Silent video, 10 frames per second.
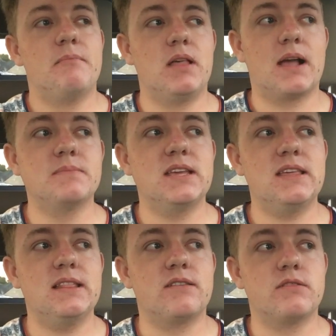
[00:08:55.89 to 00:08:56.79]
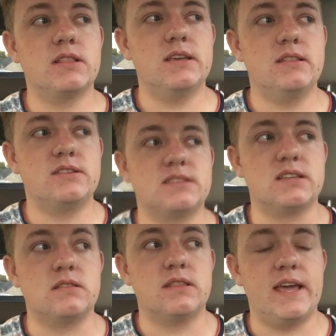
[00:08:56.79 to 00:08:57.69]
But like I'm taking like really just
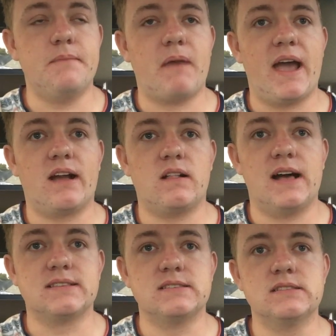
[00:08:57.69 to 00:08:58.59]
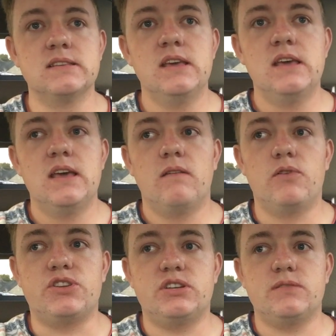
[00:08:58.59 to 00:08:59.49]
like laid back classes,
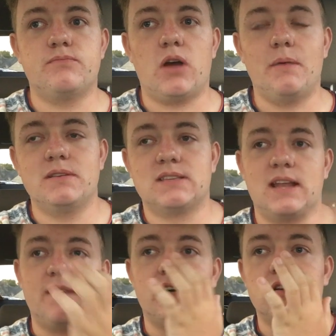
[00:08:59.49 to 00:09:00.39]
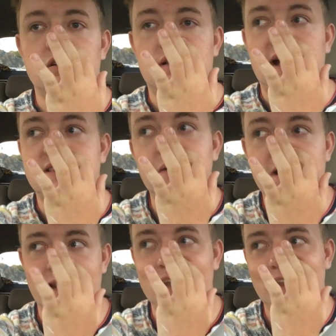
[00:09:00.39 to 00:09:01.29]
which probably is gonna have underclassmen.